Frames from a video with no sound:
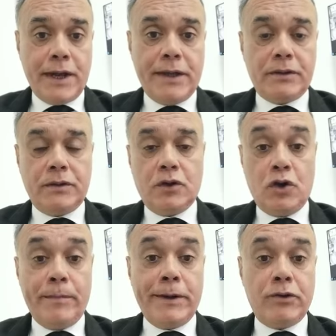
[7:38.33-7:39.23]
and
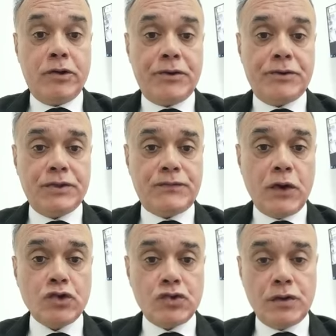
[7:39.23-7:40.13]
glomerular
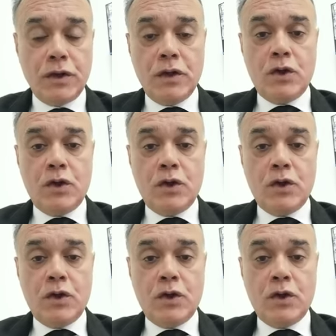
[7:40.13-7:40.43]
dysfunction